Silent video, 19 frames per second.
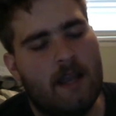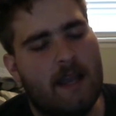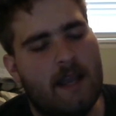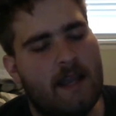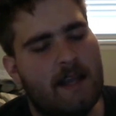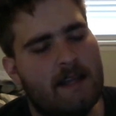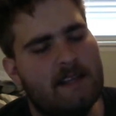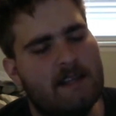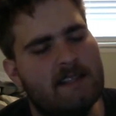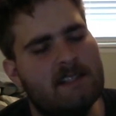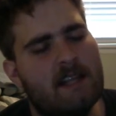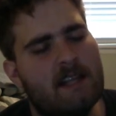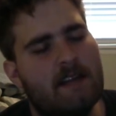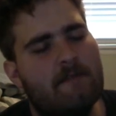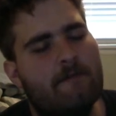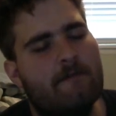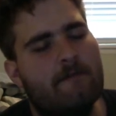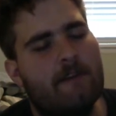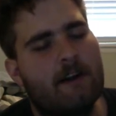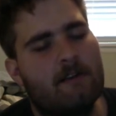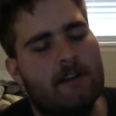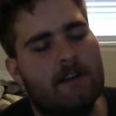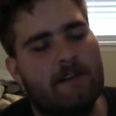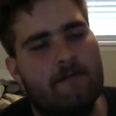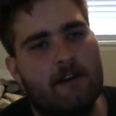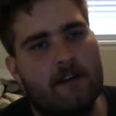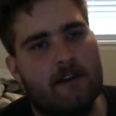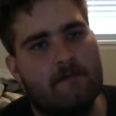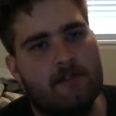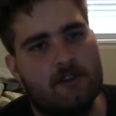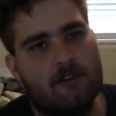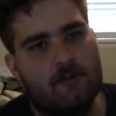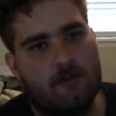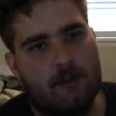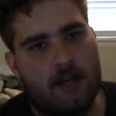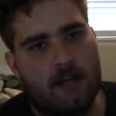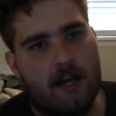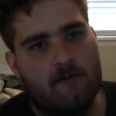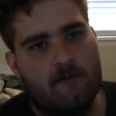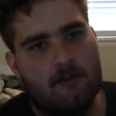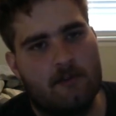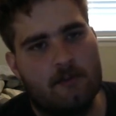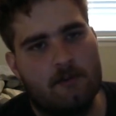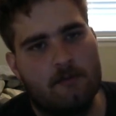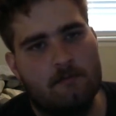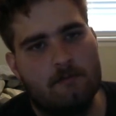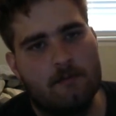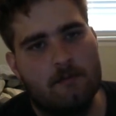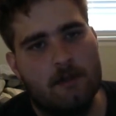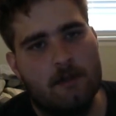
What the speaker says: It is a fairly fun visual novel.